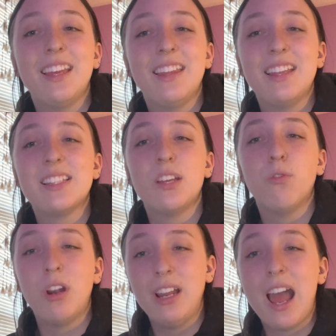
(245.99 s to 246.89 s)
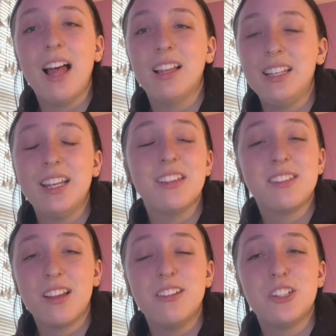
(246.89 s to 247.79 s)
this a reality in the
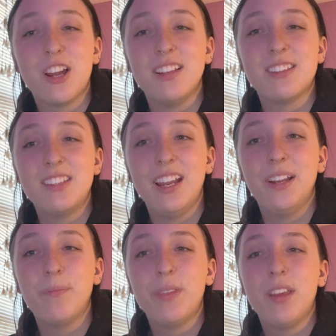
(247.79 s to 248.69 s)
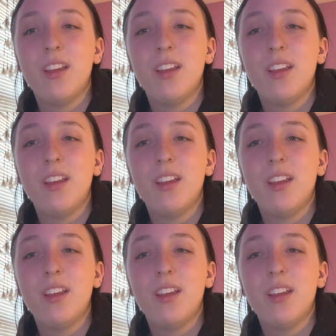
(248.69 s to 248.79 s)
Sunshine State.